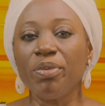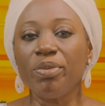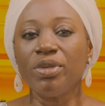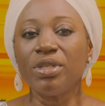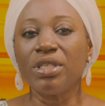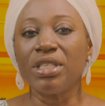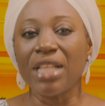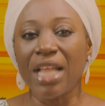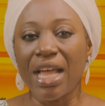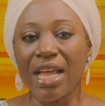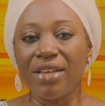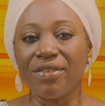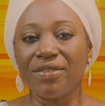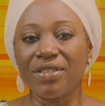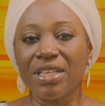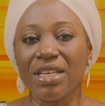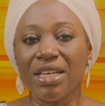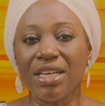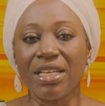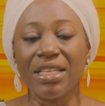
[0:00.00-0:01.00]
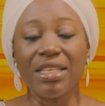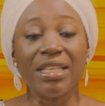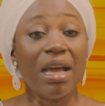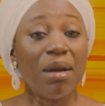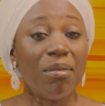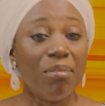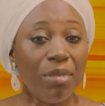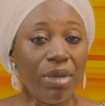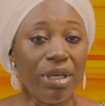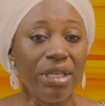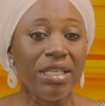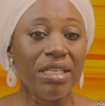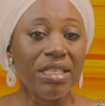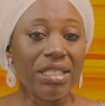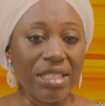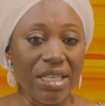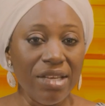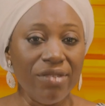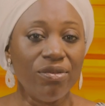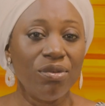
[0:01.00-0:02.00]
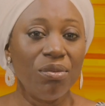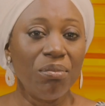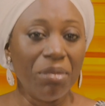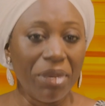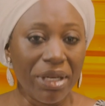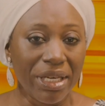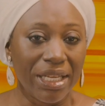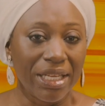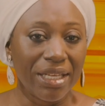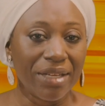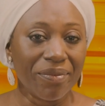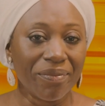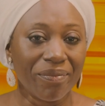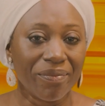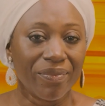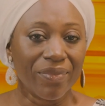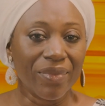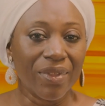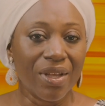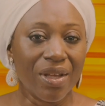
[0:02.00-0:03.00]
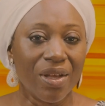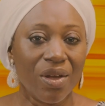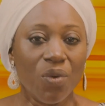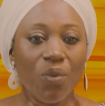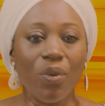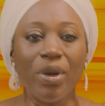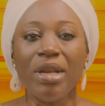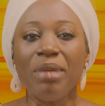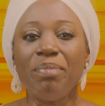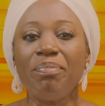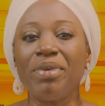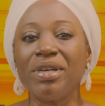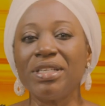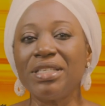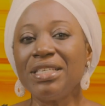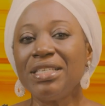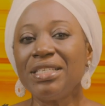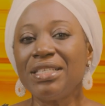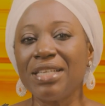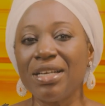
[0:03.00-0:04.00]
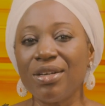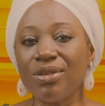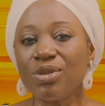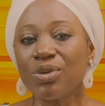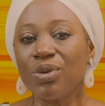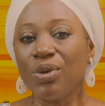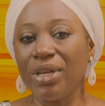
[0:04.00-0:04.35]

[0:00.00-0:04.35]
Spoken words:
people's lives, that money is evil money. When a person sells